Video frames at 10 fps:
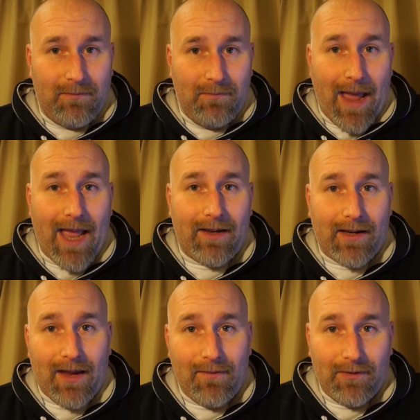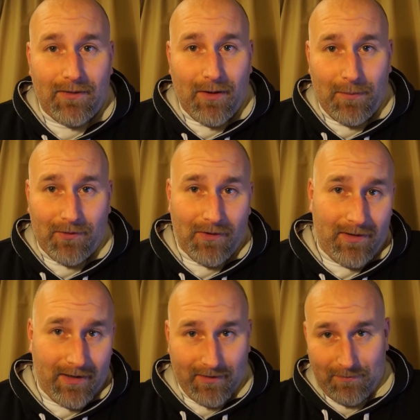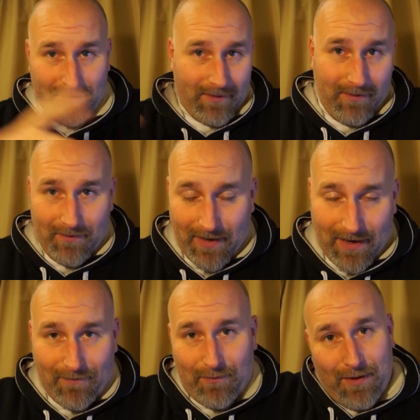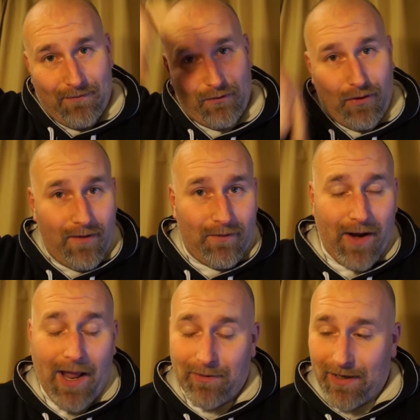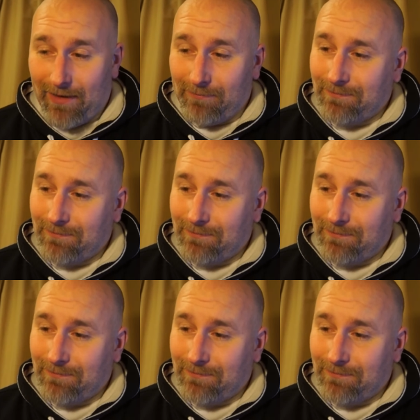Mac gave us the opportunity to have a bit of a drive around in it.